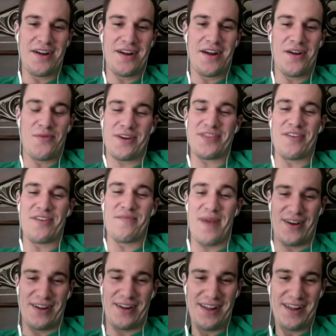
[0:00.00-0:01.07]
worth of
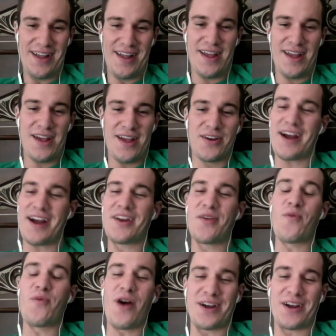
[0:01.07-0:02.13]
bail, you're not going
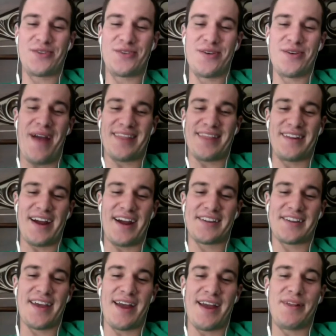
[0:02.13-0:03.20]
to walk into a bank the
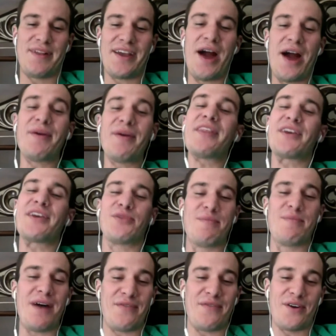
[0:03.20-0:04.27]
next day and be like, I'd like to
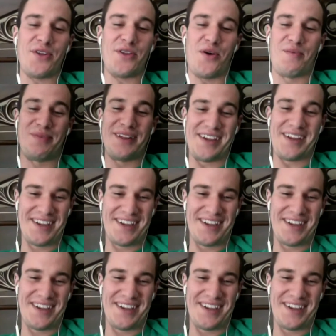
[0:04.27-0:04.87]
apply for a loan, please.